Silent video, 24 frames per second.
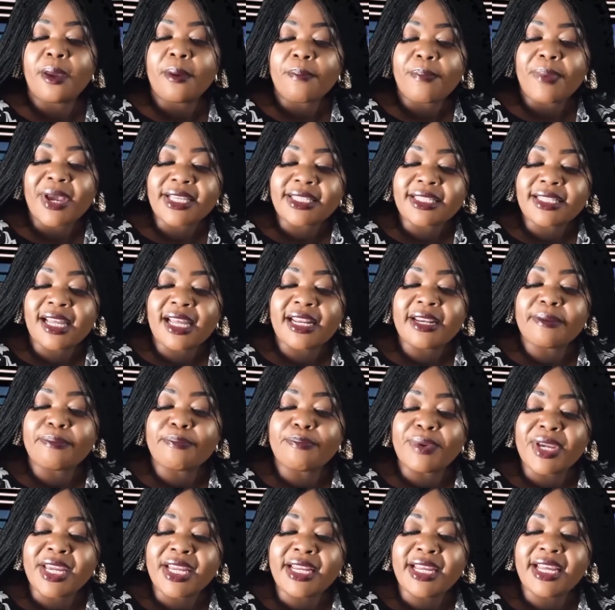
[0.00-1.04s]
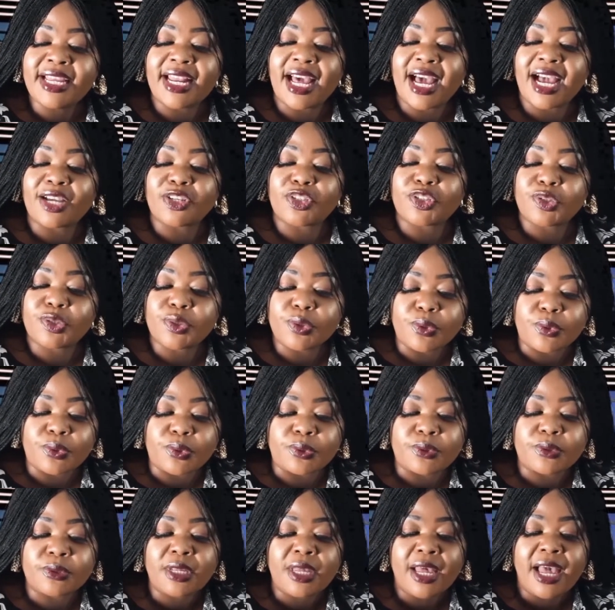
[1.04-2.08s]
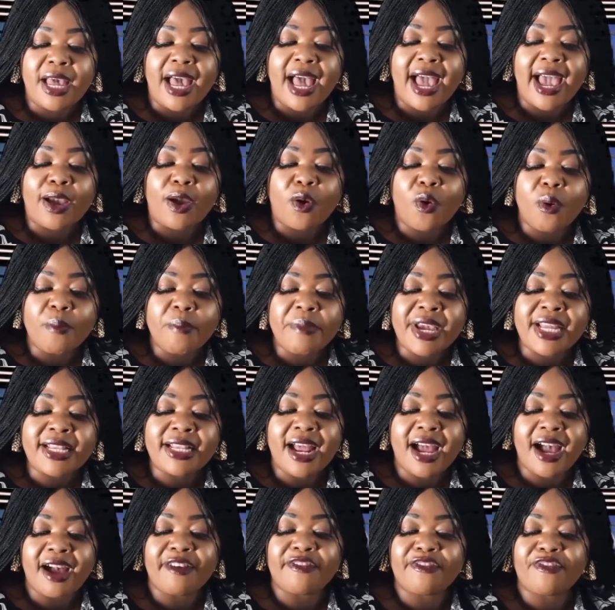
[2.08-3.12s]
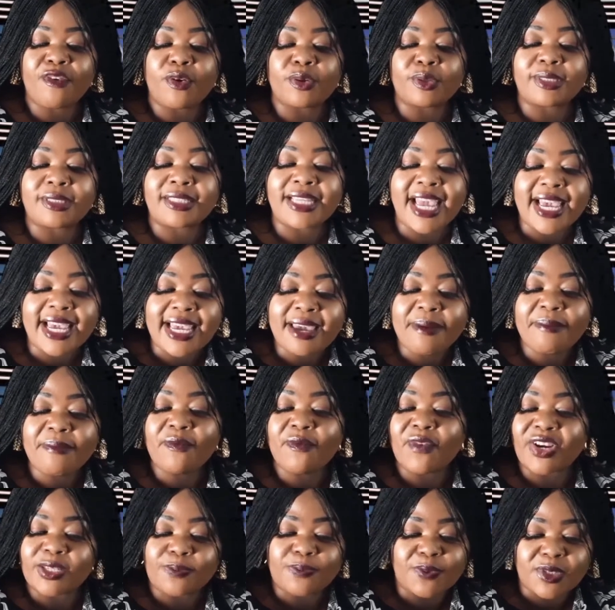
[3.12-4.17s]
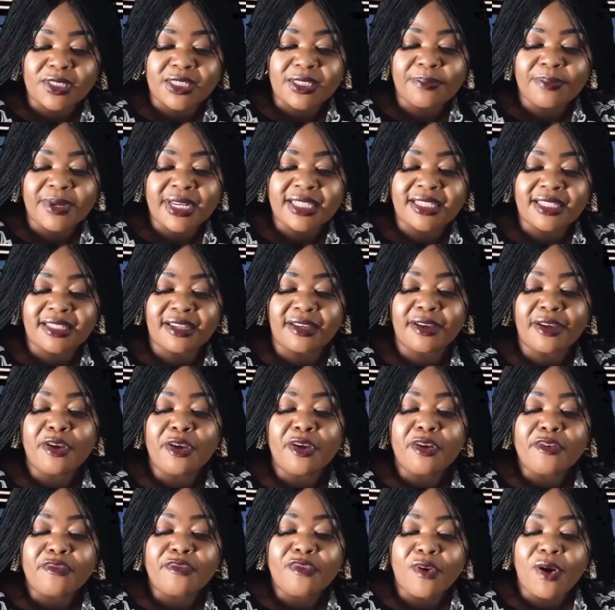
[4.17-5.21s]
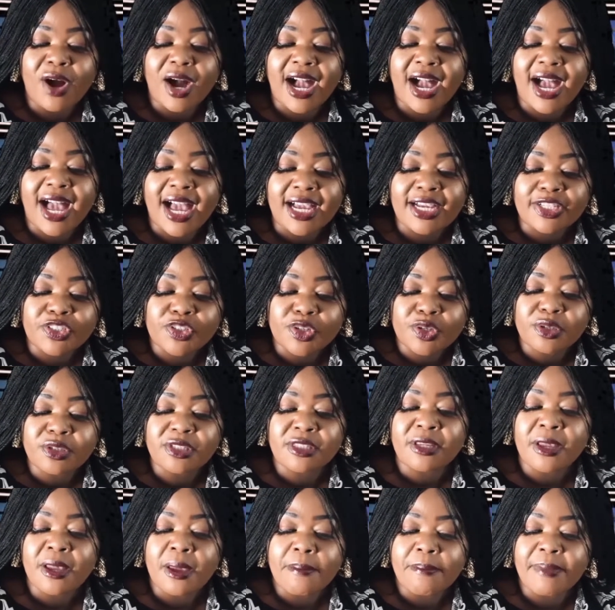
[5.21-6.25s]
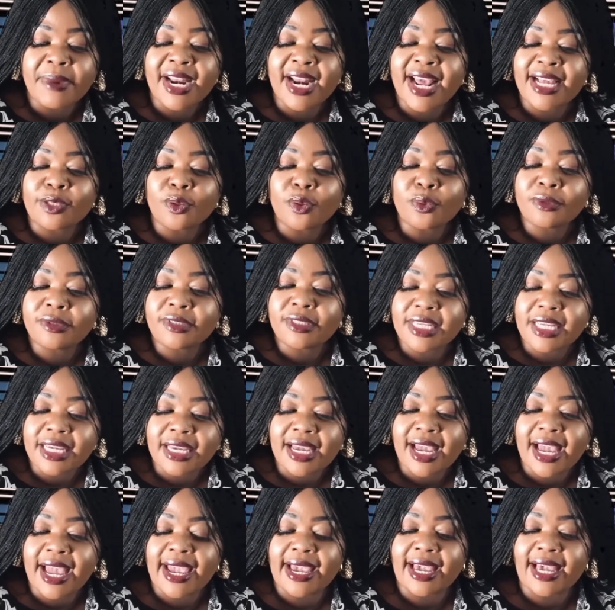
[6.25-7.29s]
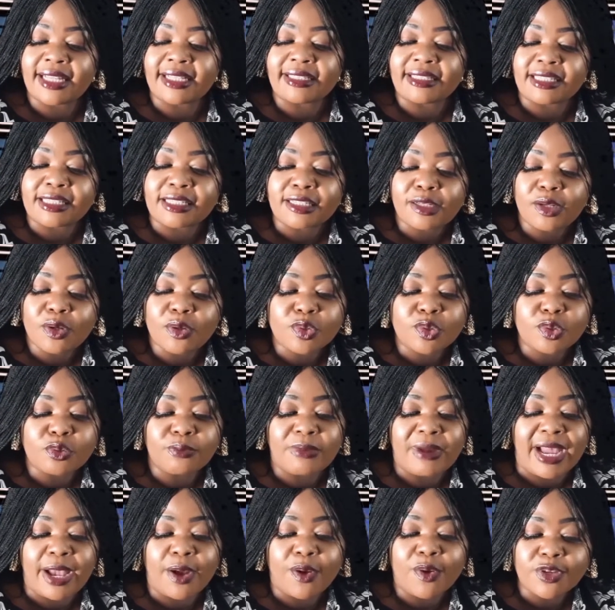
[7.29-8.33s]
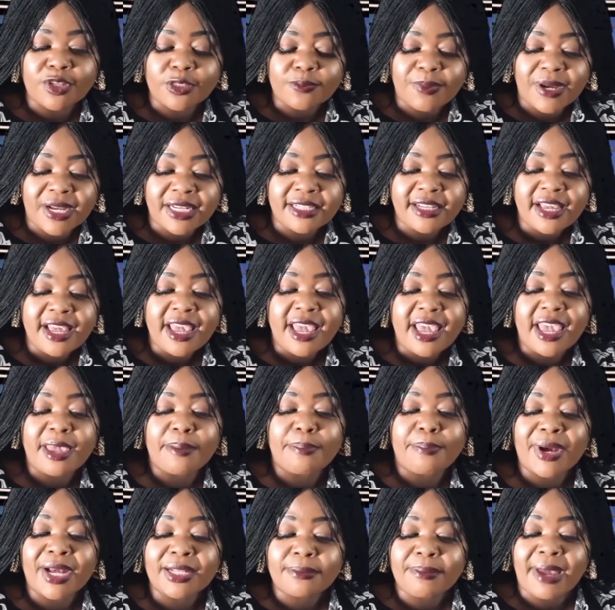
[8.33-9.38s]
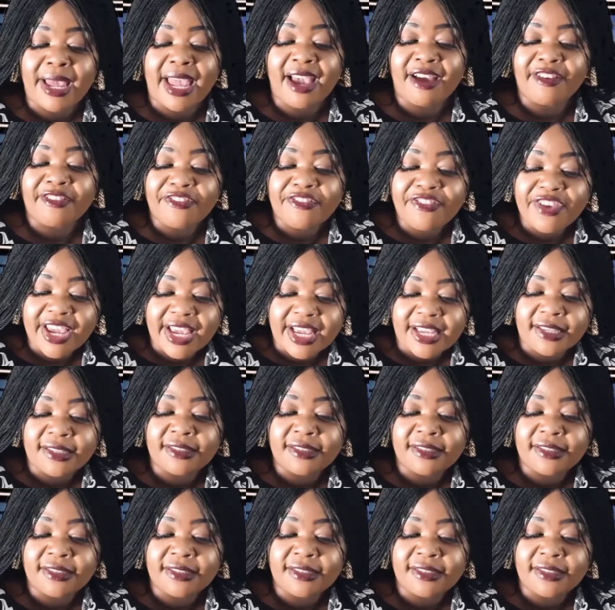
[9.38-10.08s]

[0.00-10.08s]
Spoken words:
Personally, being in her shoes, I commend her for taking responsibility for her actions, but I don't think I can disclose to my husband about my affair